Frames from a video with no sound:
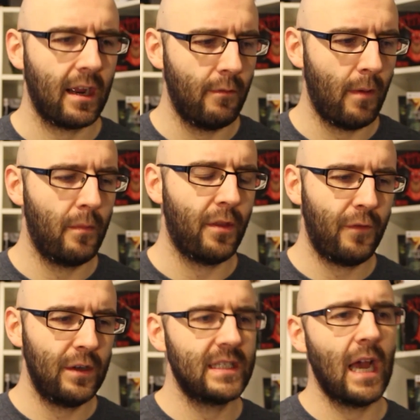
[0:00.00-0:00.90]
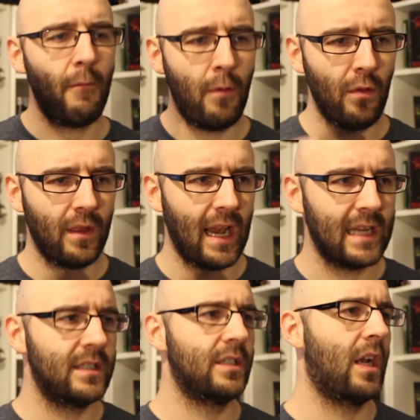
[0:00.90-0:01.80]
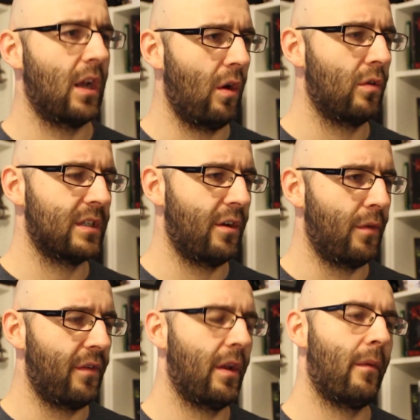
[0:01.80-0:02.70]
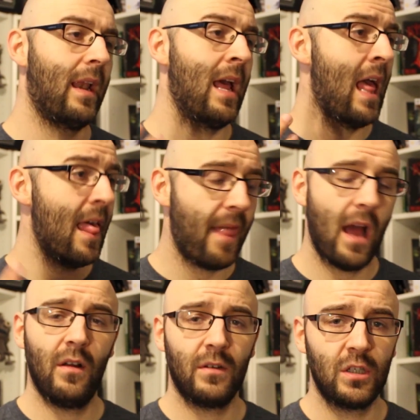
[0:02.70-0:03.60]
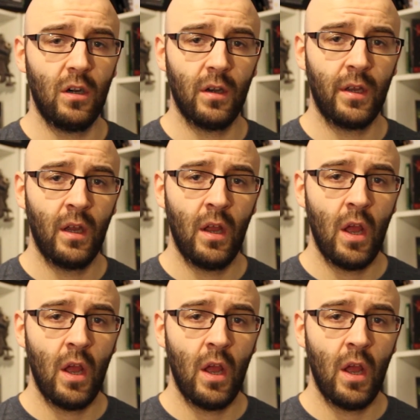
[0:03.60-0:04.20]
I can remember the first time I put the glasses on, I looked at a movie and I went, that looks good,